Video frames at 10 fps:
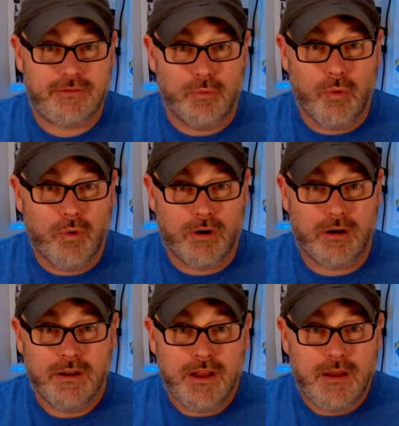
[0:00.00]

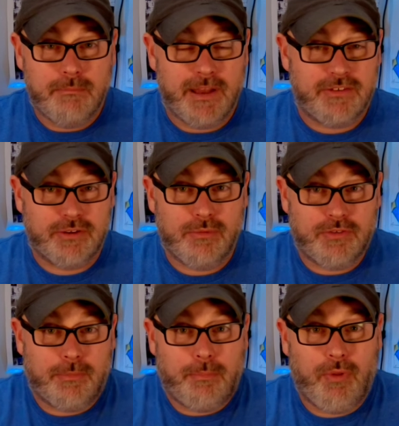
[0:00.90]
War, basically was
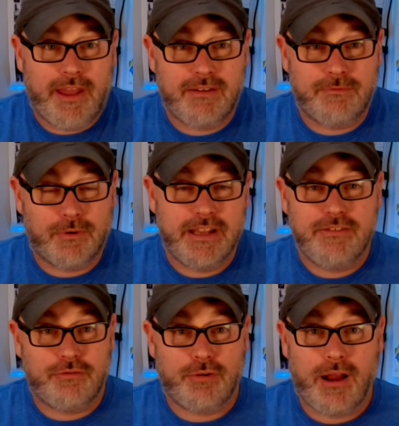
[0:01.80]
a plan for
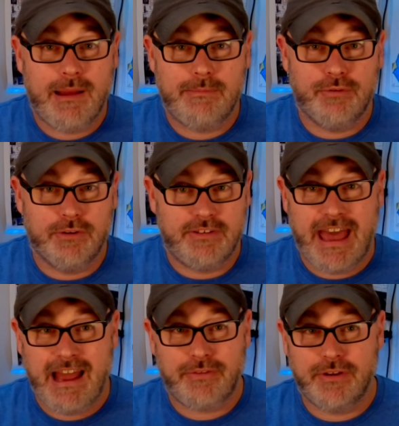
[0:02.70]
each tribe to
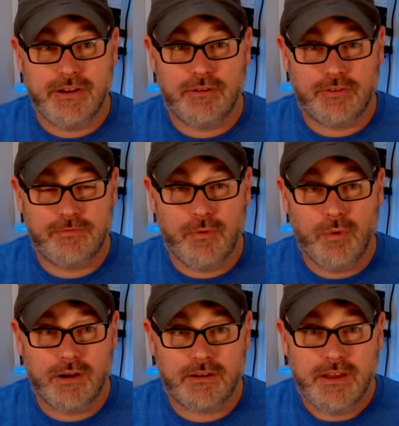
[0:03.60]
attack the nearest
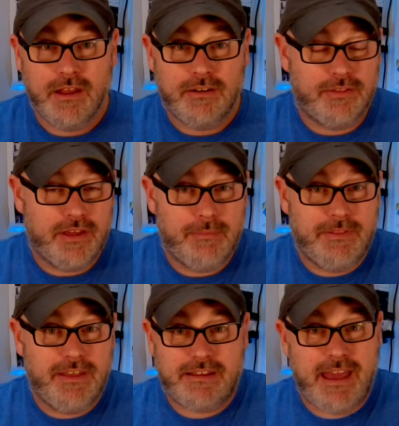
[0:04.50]
fort to them
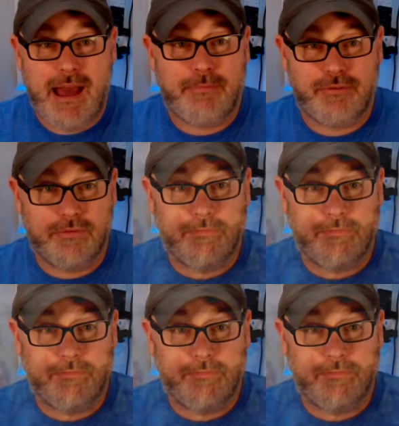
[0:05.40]
and then capture the